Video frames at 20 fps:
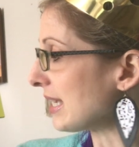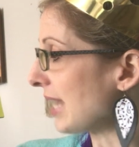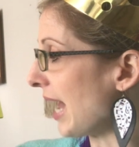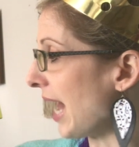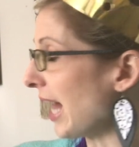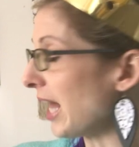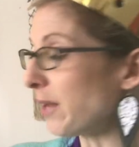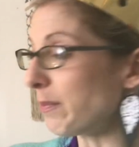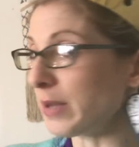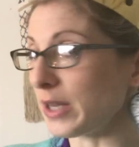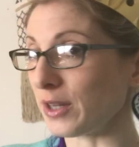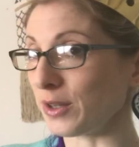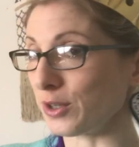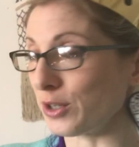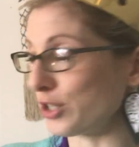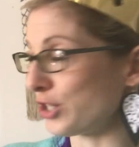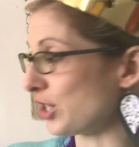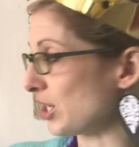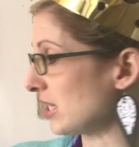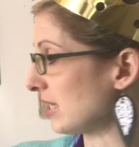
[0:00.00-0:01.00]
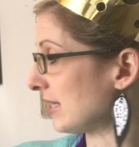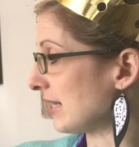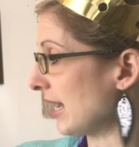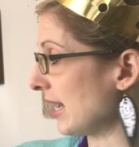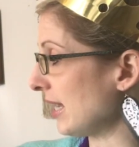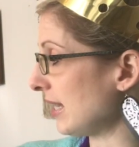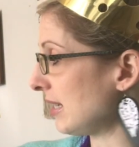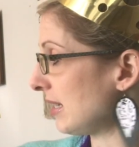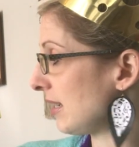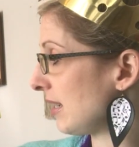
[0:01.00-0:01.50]
caterpillar," she
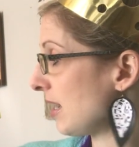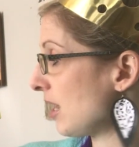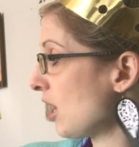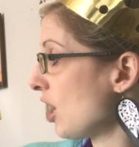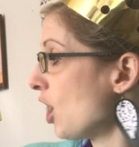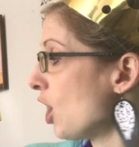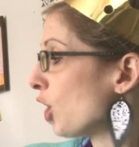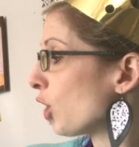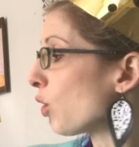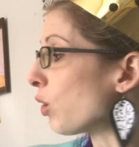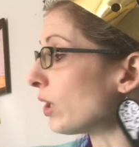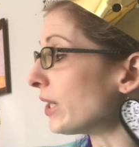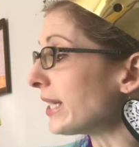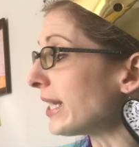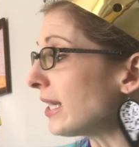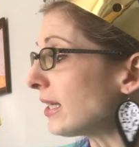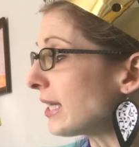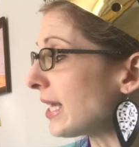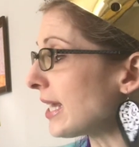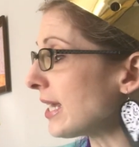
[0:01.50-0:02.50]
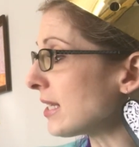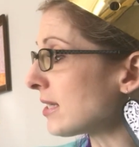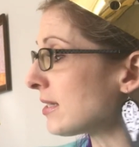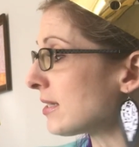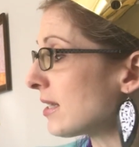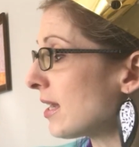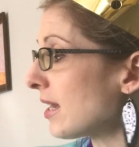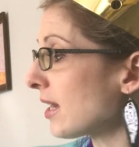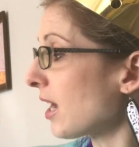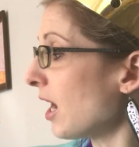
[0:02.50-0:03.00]
said.
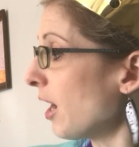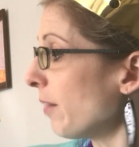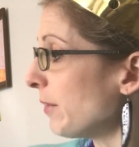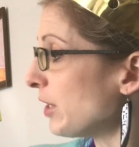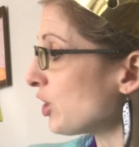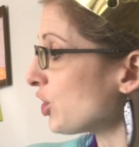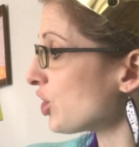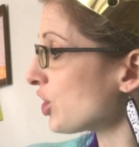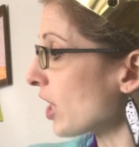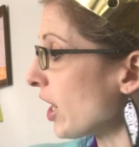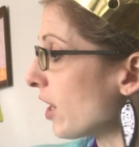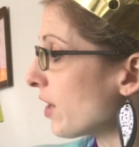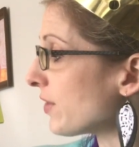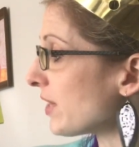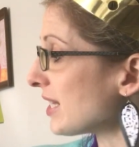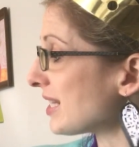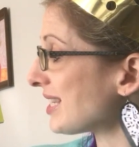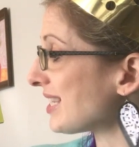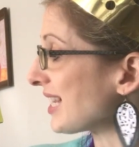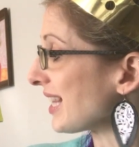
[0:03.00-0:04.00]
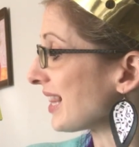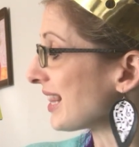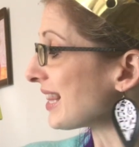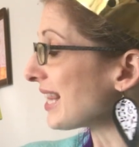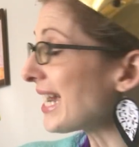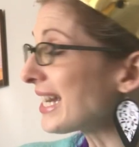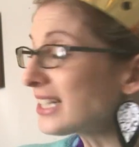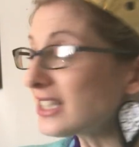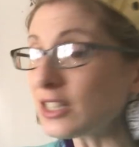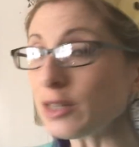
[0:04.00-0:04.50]
"Cornelius, come and share this
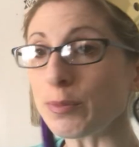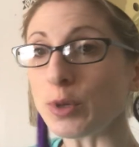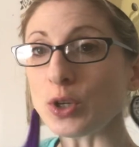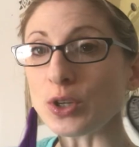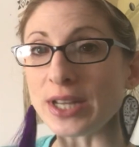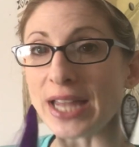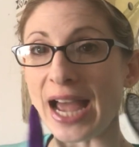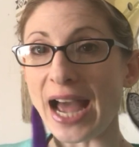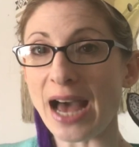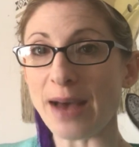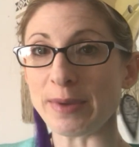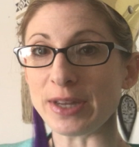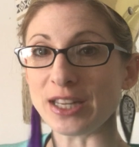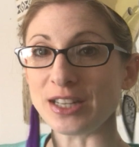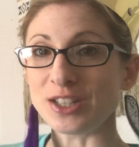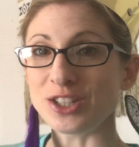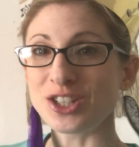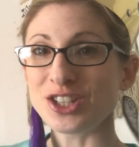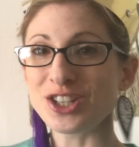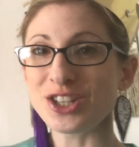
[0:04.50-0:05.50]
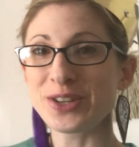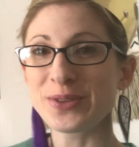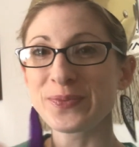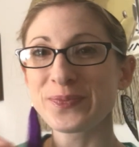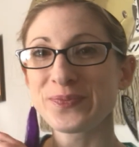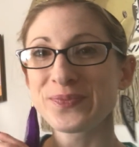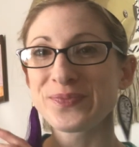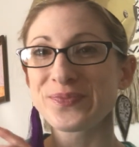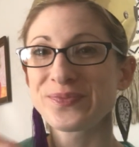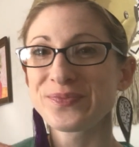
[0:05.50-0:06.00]
delectable cabbage."
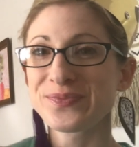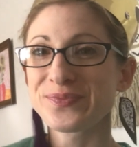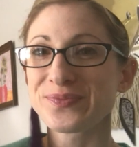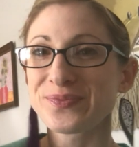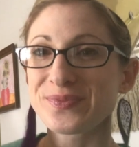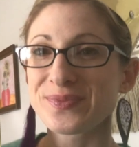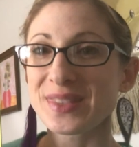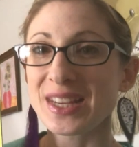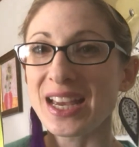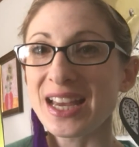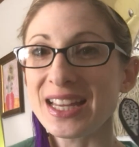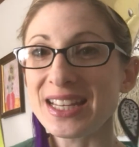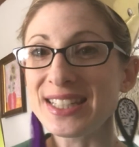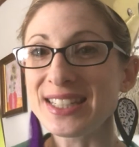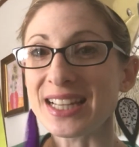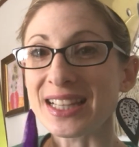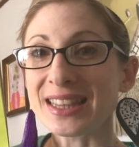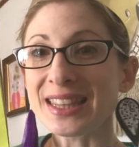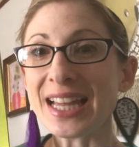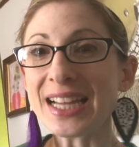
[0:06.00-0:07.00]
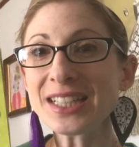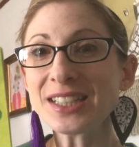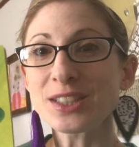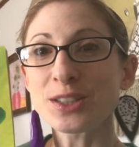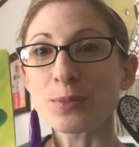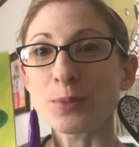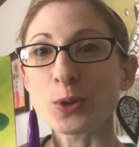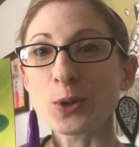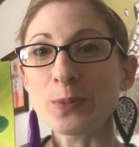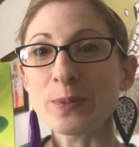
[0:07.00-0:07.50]

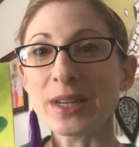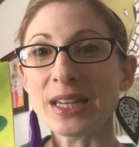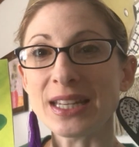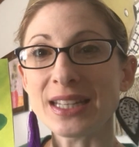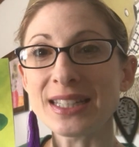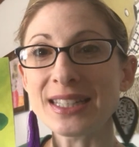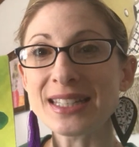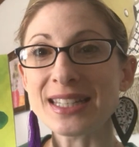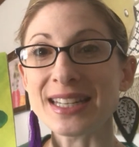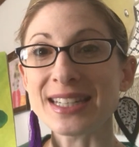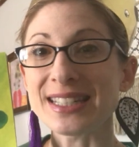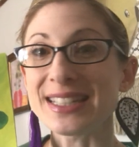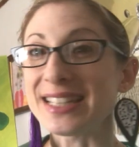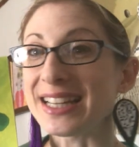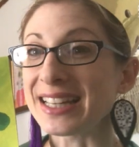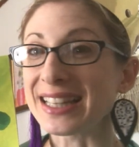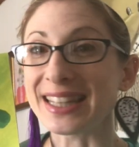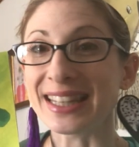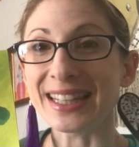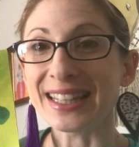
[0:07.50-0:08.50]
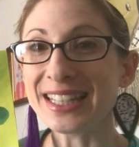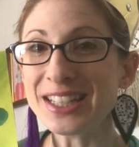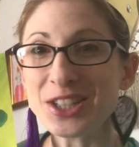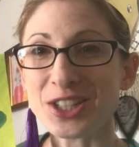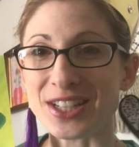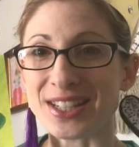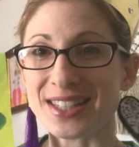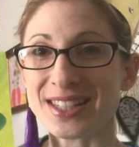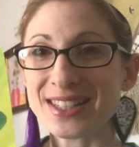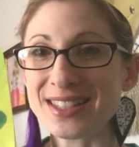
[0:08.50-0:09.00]
Delectable means
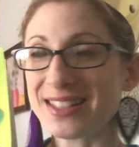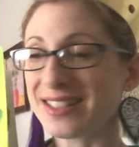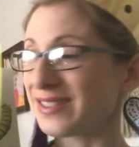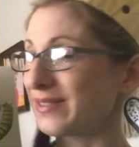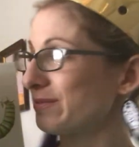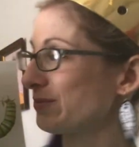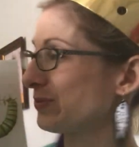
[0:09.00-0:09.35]
delicious.